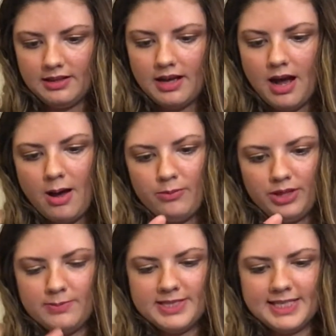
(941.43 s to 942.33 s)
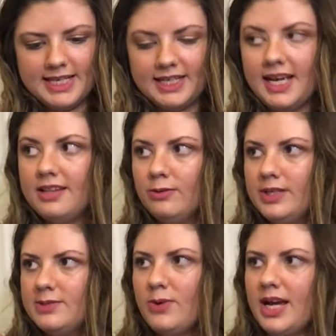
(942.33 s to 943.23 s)
lipstick, and the
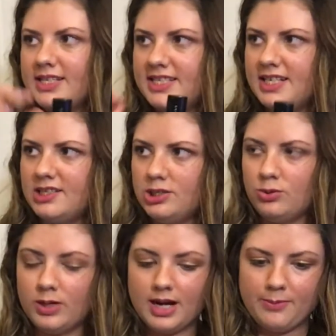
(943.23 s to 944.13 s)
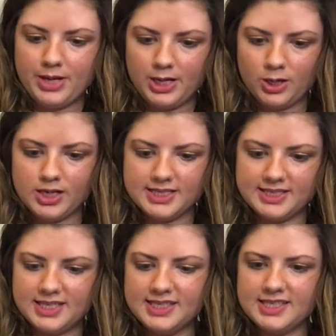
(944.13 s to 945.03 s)
reason why I didn't store it up here is
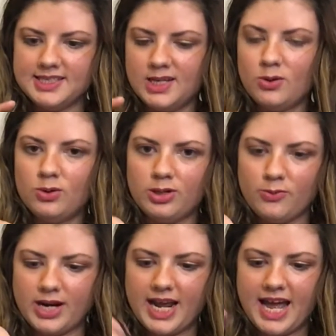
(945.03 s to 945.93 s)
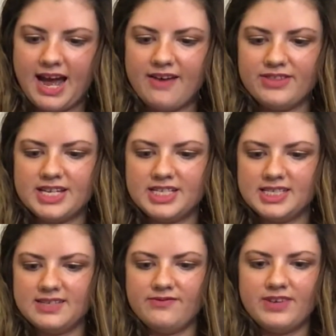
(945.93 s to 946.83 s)
this is the only one I have that
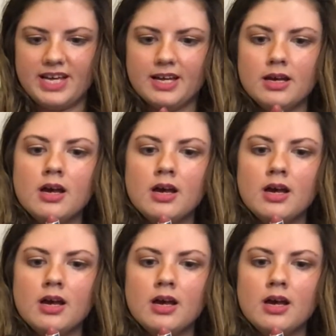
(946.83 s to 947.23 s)
doesn't fit.